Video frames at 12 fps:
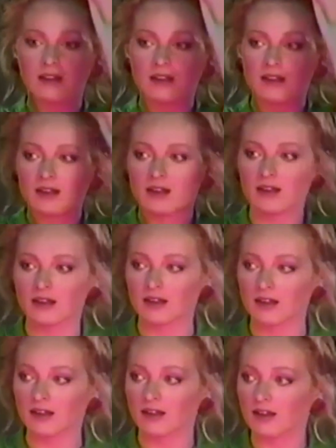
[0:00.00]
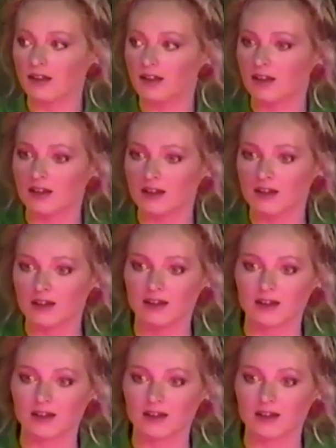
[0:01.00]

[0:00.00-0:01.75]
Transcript: No one is speaking in this clip.